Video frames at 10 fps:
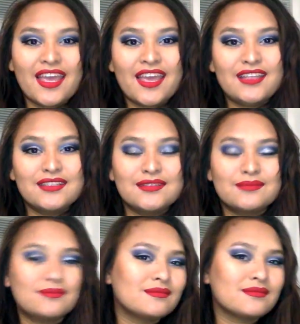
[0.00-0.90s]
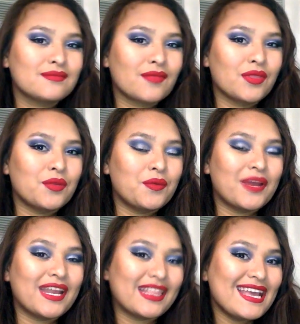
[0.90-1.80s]
and do what
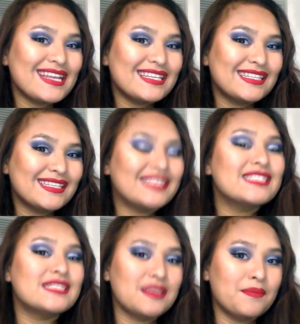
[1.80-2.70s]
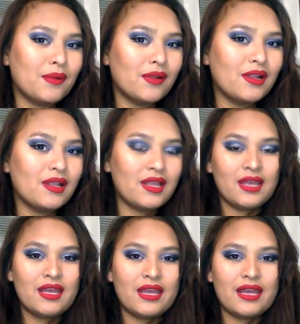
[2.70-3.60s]
I did. It's simple.
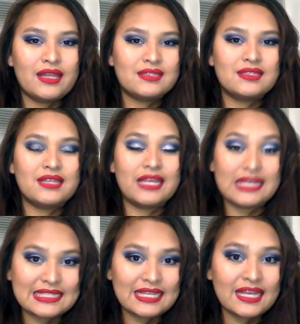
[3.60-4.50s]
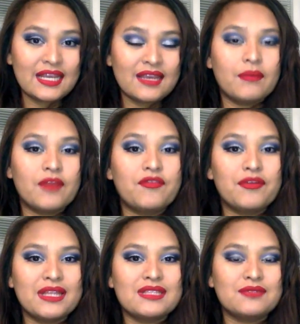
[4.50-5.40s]
It's easy, but for
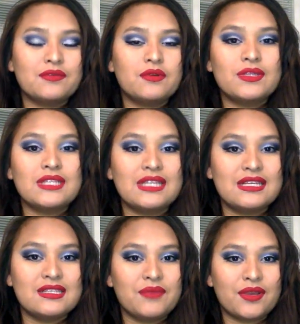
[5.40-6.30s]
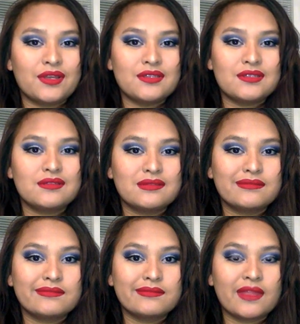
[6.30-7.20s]
me it wasn't easy, because
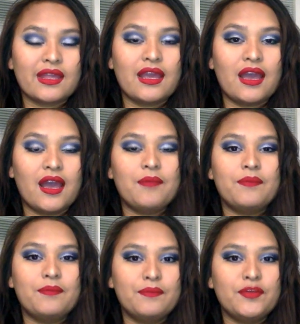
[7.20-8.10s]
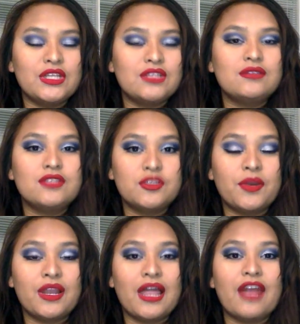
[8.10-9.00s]
you need to
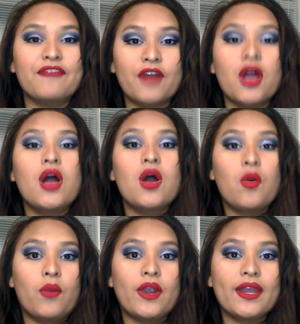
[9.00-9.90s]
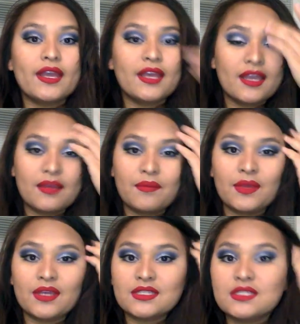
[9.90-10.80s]
put a lot of work,
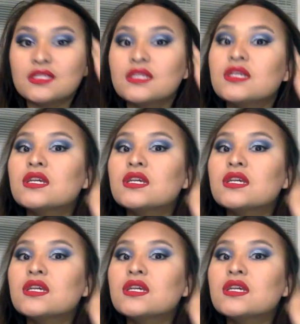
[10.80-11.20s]
because